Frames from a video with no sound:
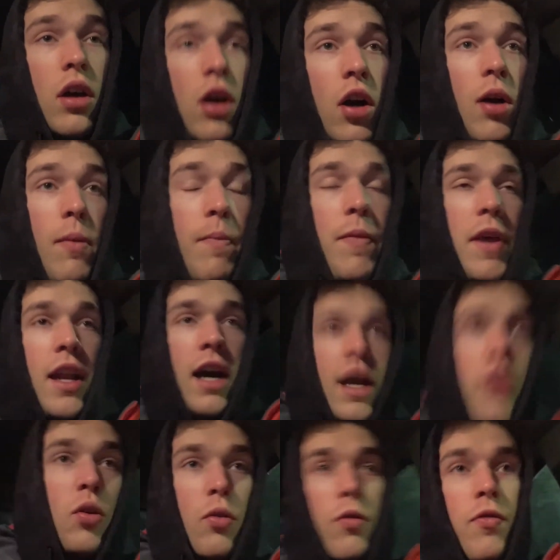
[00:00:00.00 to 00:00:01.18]
And I
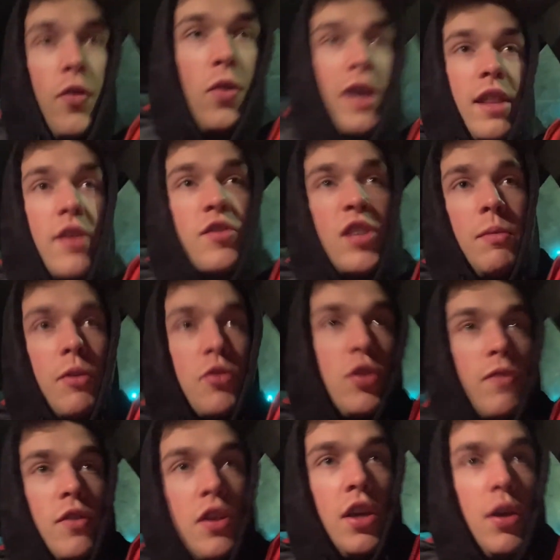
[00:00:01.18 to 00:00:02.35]
don't feel like the stimulus to
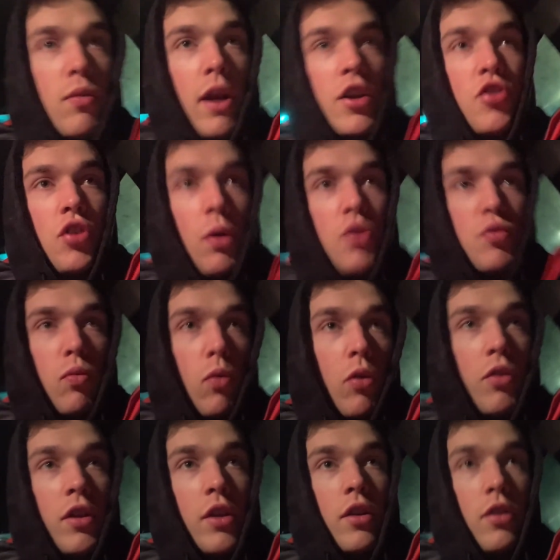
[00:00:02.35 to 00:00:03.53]
fatigue ratio is
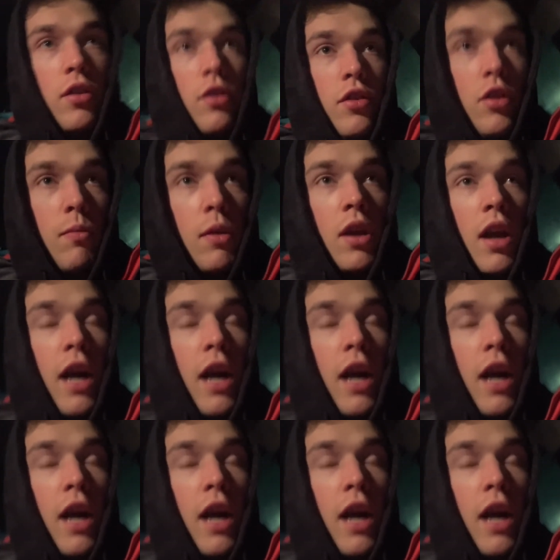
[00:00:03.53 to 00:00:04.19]
worth it to me.